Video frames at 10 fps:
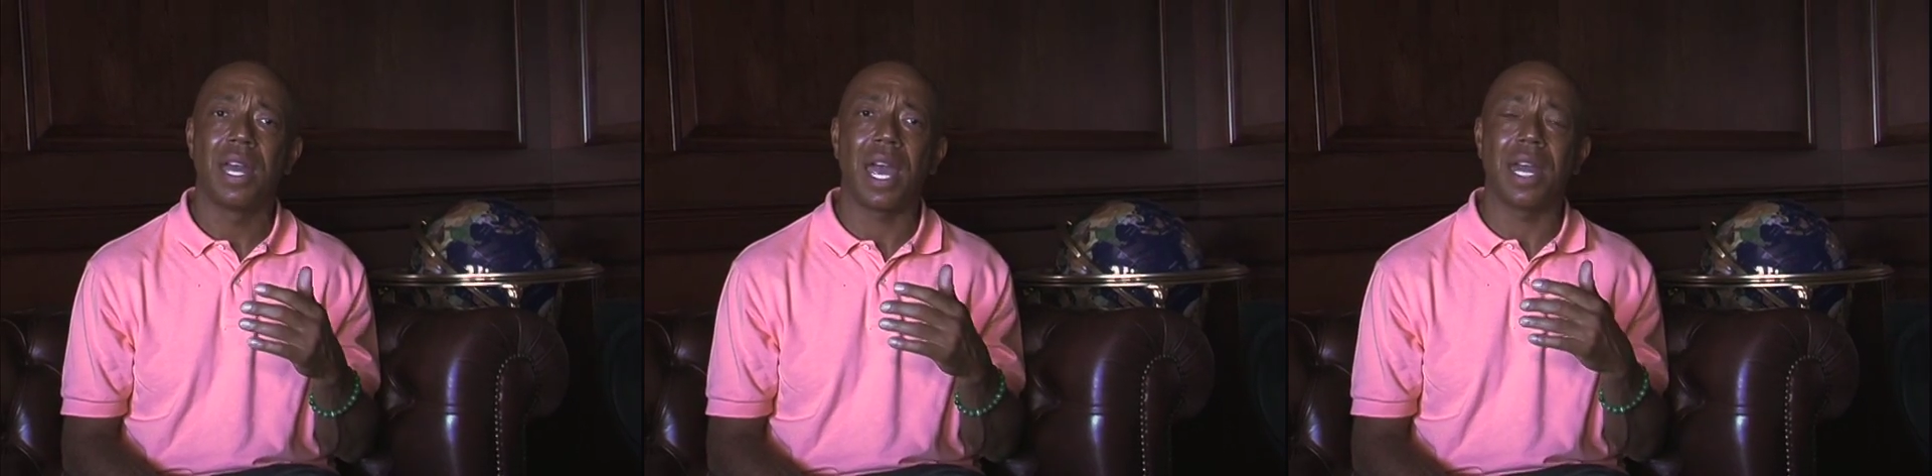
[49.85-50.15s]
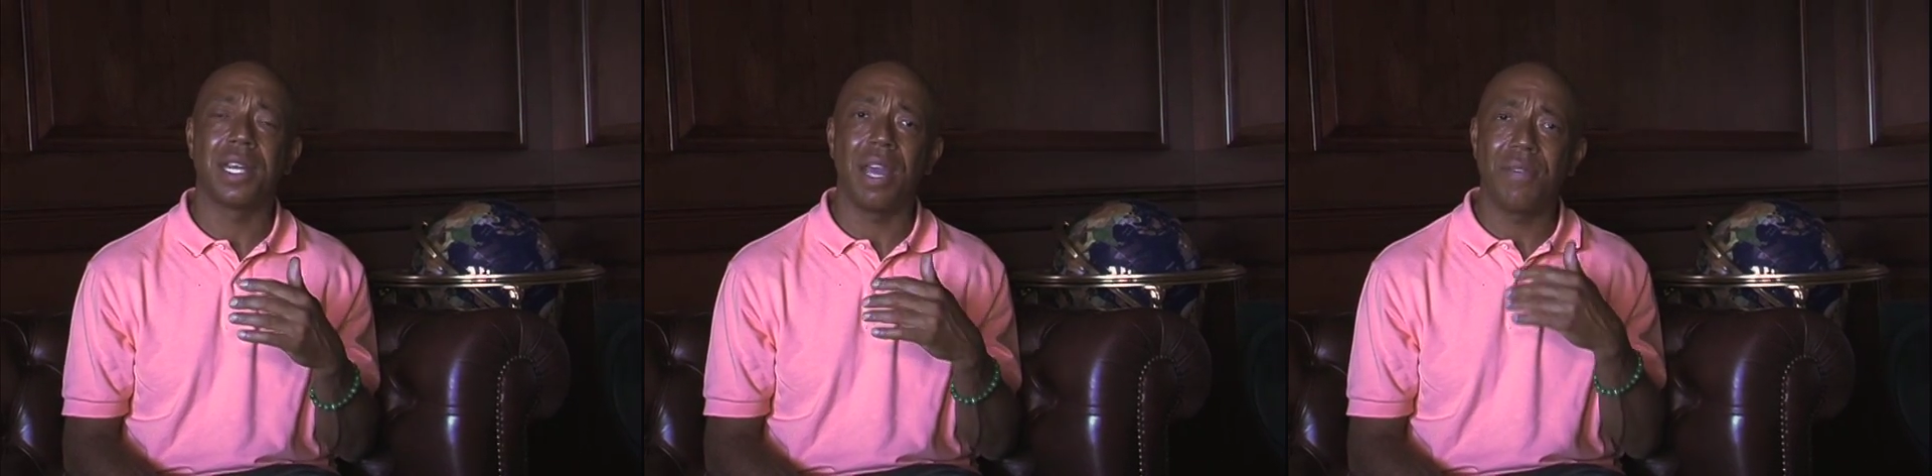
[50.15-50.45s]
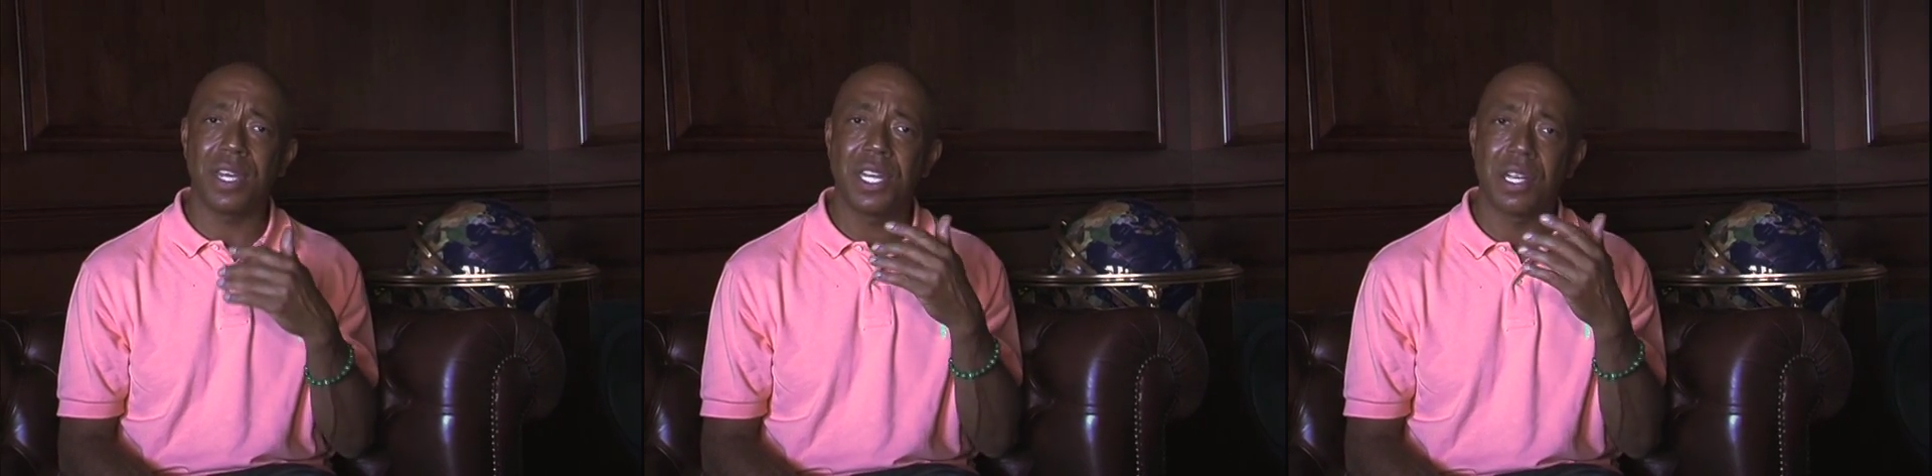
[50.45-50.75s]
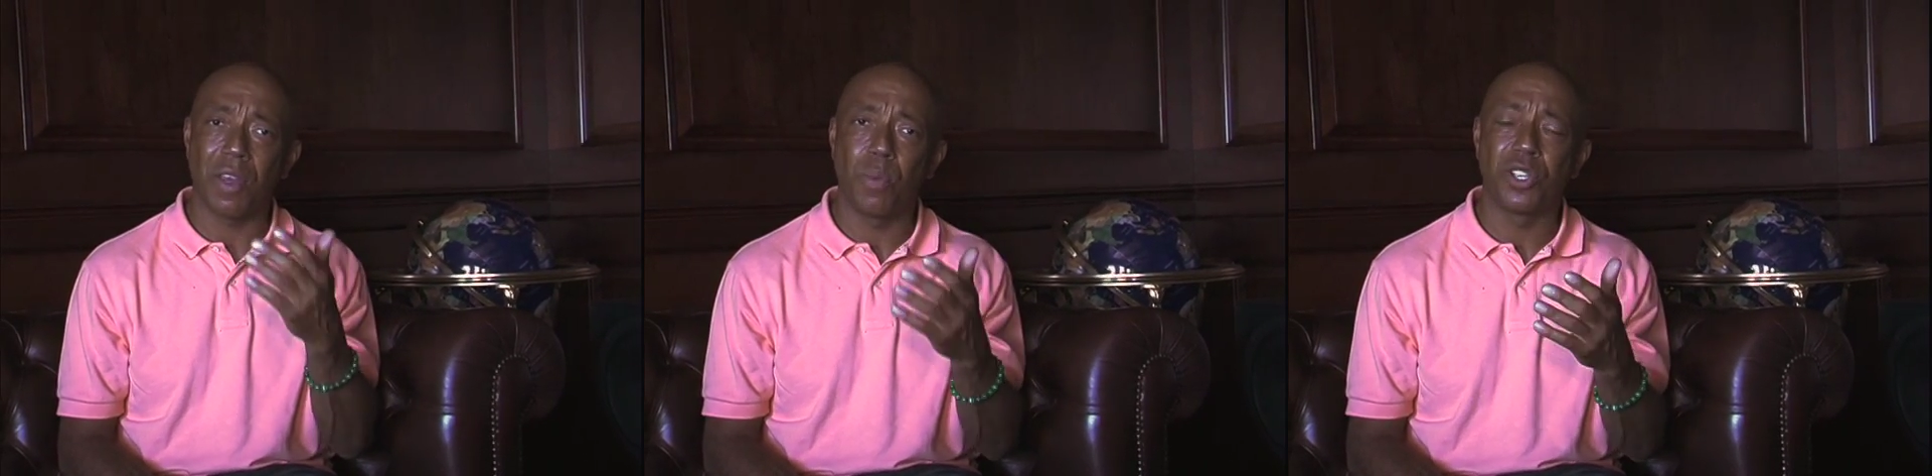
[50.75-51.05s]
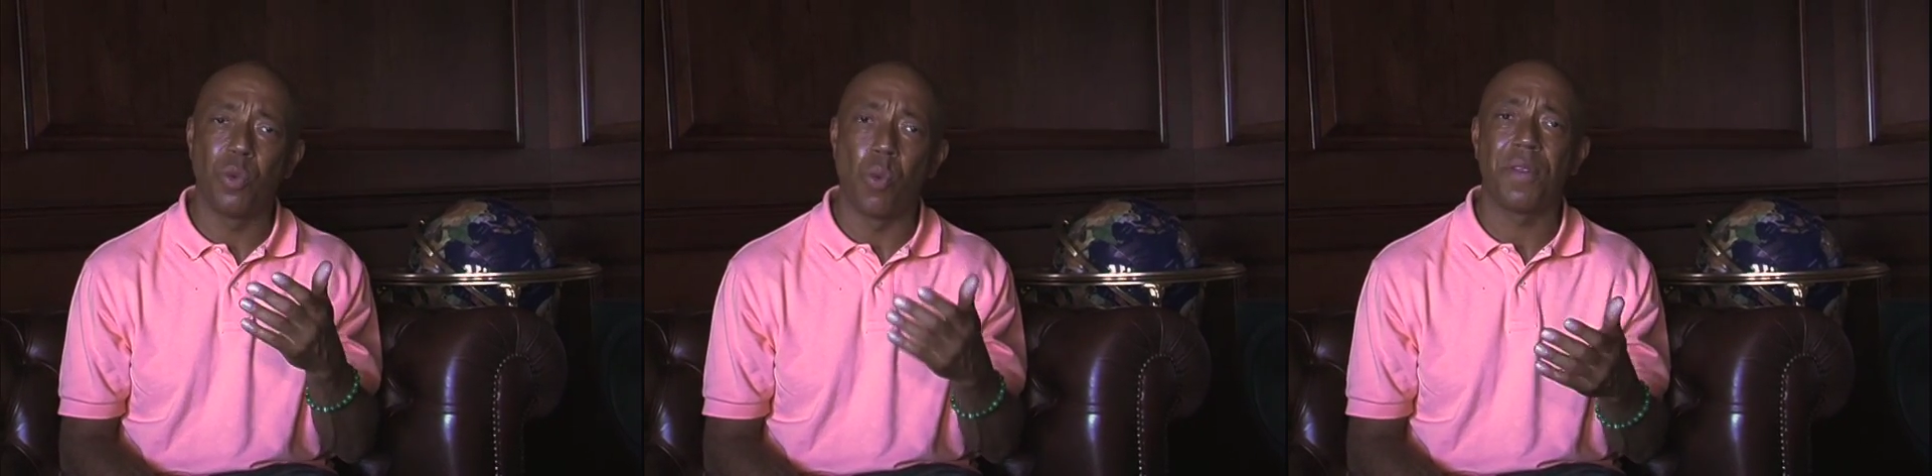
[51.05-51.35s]
and giving each other
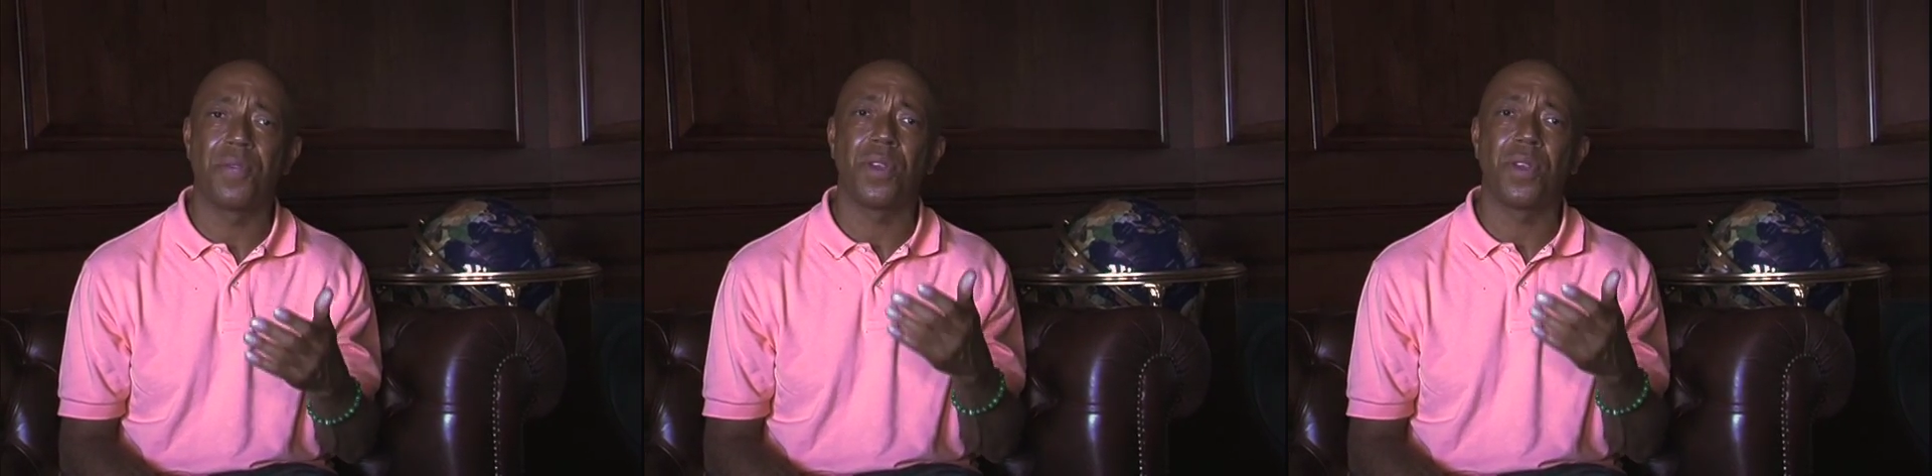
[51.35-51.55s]
what you want for